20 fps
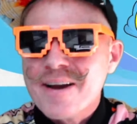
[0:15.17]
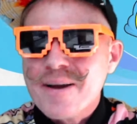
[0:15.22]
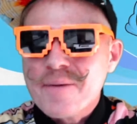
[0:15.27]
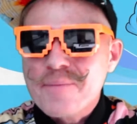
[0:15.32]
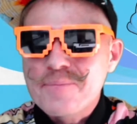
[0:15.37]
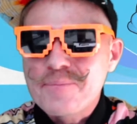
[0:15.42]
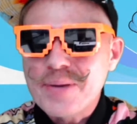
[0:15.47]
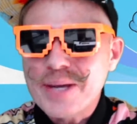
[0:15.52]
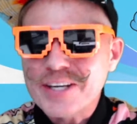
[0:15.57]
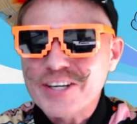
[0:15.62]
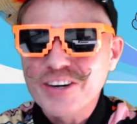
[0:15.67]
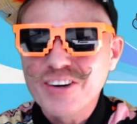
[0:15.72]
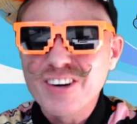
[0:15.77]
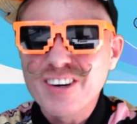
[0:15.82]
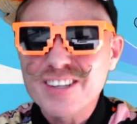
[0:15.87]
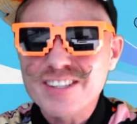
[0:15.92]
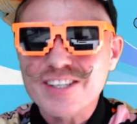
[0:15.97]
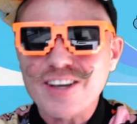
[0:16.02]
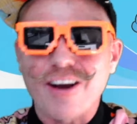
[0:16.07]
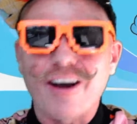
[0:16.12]

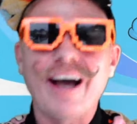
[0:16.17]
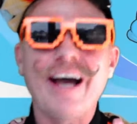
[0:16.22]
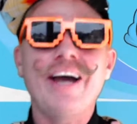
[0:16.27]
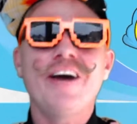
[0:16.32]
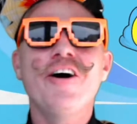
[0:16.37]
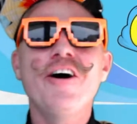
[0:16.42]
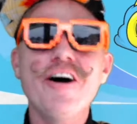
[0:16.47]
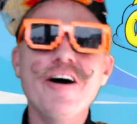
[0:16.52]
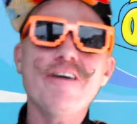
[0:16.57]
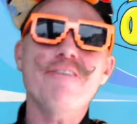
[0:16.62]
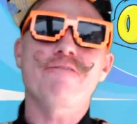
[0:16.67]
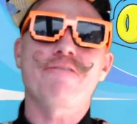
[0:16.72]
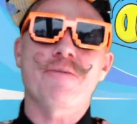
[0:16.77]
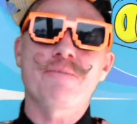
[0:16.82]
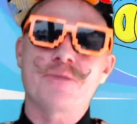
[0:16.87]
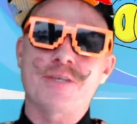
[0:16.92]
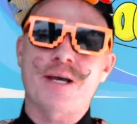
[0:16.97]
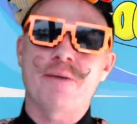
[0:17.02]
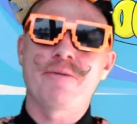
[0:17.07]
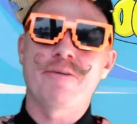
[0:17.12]
Because I heard from
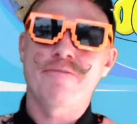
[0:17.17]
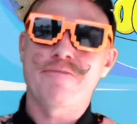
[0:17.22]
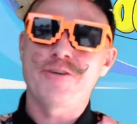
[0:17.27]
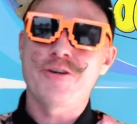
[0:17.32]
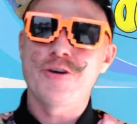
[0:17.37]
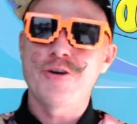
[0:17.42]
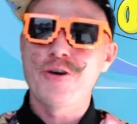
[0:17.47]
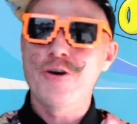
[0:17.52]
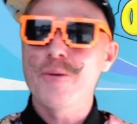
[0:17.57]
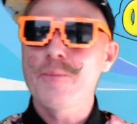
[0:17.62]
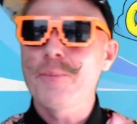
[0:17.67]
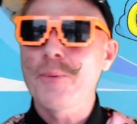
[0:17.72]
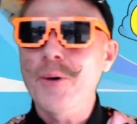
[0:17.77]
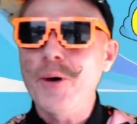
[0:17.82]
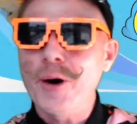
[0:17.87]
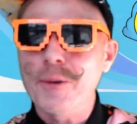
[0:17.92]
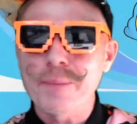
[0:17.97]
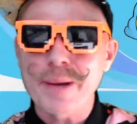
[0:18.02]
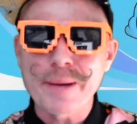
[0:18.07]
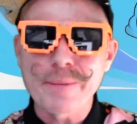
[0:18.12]
some of you
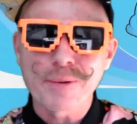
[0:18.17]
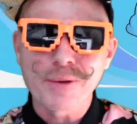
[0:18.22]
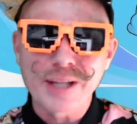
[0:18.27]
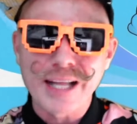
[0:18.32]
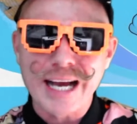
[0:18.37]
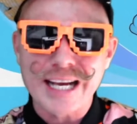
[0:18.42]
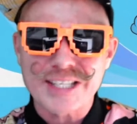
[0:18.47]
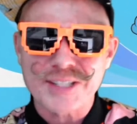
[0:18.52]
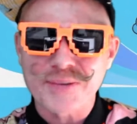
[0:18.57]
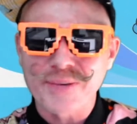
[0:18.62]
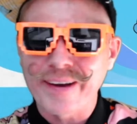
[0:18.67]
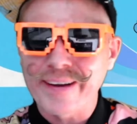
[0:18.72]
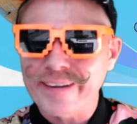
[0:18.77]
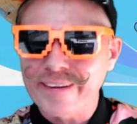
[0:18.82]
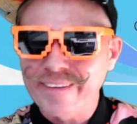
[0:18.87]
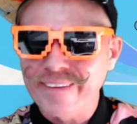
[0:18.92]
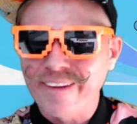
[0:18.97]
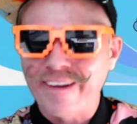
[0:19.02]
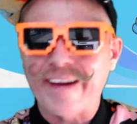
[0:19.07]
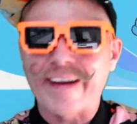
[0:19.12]
poor people last week. You're
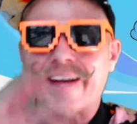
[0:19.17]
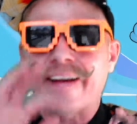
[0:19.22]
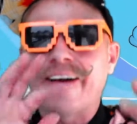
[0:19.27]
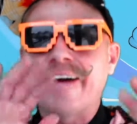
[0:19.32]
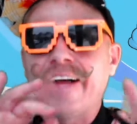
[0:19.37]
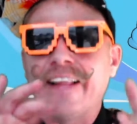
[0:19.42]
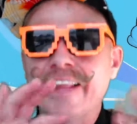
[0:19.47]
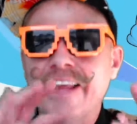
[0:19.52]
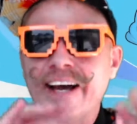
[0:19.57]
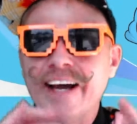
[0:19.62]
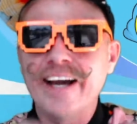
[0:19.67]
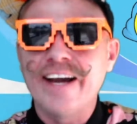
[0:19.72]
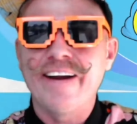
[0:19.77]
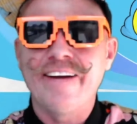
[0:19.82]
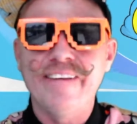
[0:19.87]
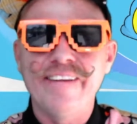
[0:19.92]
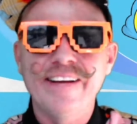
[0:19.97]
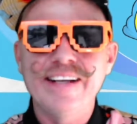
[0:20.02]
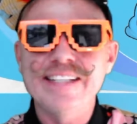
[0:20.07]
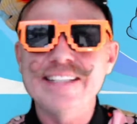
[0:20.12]
like,
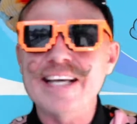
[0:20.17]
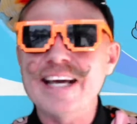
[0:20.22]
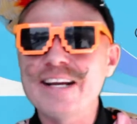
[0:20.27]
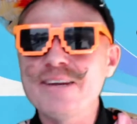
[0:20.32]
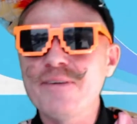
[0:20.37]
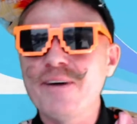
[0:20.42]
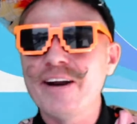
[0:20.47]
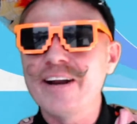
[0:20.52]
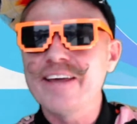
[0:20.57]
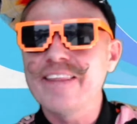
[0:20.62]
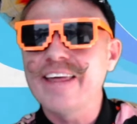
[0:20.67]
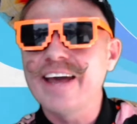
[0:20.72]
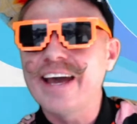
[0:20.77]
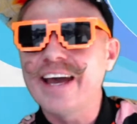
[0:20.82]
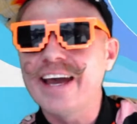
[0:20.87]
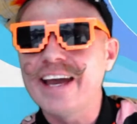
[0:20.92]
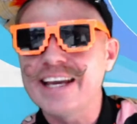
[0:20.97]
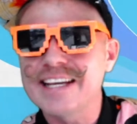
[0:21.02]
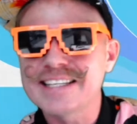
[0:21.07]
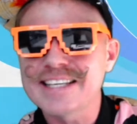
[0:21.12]
hello, is anybody
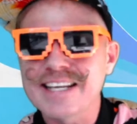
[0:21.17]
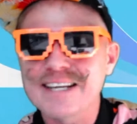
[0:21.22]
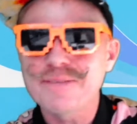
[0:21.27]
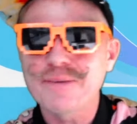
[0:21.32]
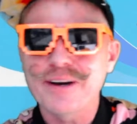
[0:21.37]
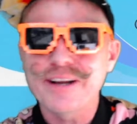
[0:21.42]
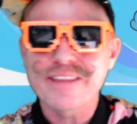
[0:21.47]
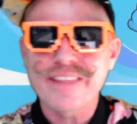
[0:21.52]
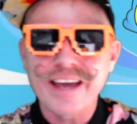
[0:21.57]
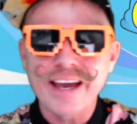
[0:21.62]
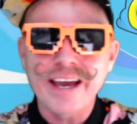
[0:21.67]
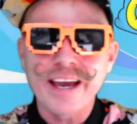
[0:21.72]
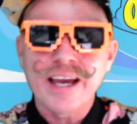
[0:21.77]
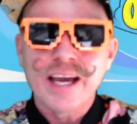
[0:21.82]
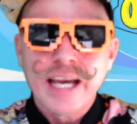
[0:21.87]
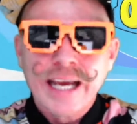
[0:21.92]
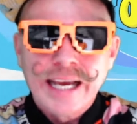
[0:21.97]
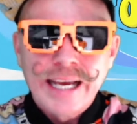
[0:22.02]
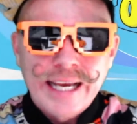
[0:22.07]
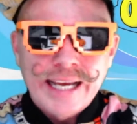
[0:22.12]
there? Is anybody there?
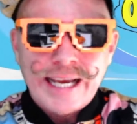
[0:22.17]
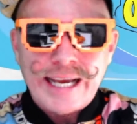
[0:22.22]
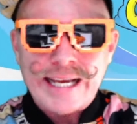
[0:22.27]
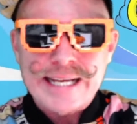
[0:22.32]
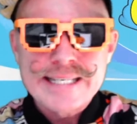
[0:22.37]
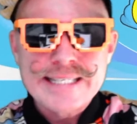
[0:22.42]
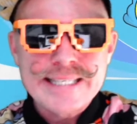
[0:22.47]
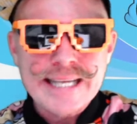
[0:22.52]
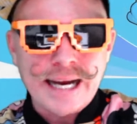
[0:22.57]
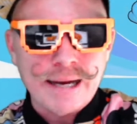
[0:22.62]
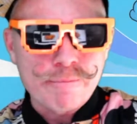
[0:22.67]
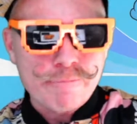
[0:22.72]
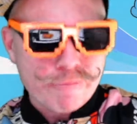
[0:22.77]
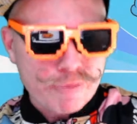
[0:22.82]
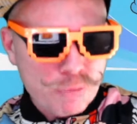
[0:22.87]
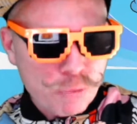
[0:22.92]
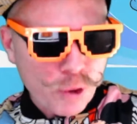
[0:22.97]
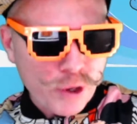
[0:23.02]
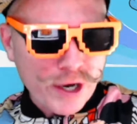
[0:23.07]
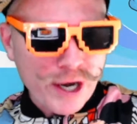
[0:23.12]
And
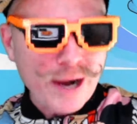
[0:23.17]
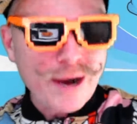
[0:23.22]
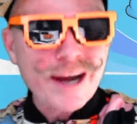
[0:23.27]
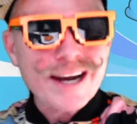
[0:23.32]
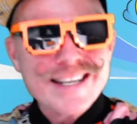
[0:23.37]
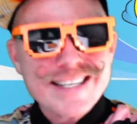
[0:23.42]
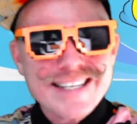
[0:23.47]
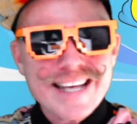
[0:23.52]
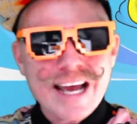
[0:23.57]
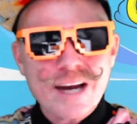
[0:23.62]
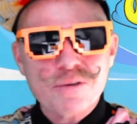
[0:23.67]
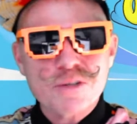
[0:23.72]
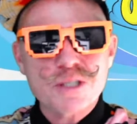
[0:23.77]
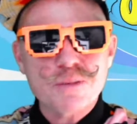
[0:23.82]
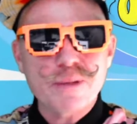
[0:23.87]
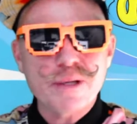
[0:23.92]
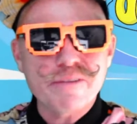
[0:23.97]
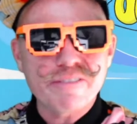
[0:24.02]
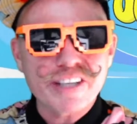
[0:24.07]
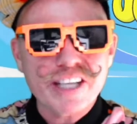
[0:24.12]
from what I understand, it was a
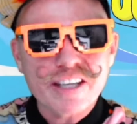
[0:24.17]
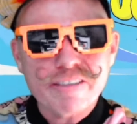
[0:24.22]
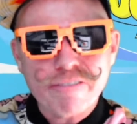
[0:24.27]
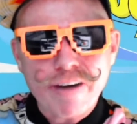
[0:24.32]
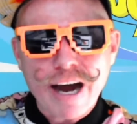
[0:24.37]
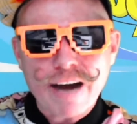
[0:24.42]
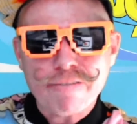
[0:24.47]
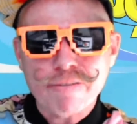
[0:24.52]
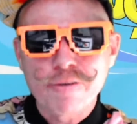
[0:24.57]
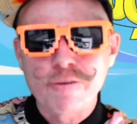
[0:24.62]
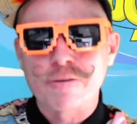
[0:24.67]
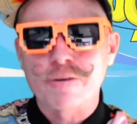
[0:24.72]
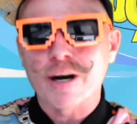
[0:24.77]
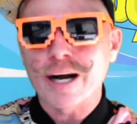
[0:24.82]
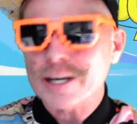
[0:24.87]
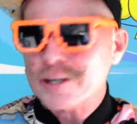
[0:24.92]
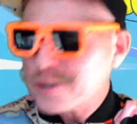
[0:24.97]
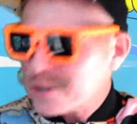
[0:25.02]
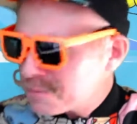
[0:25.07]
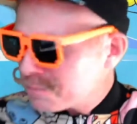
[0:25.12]
bit of a kerfuffle. I
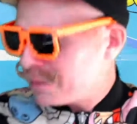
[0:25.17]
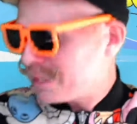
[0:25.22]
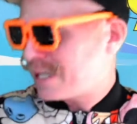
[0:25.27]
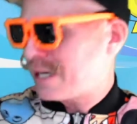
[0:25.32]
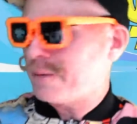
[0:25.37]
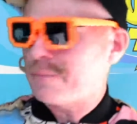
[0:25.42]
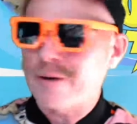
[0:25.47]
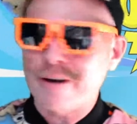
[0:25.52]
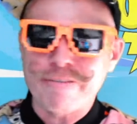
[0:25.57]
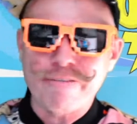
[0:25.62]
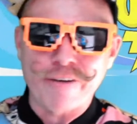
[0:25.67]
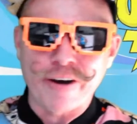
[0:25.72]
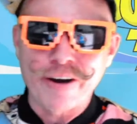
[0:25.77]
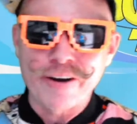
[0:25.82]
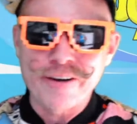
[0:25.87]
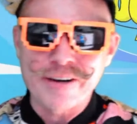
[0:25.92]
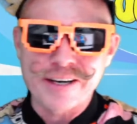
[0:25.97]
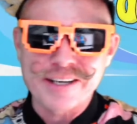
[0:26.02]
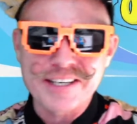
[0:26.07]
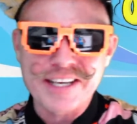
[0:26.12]
couldn't pick up my
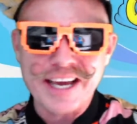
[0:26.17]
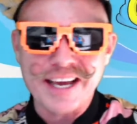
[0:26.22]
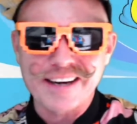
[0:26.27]
phone and get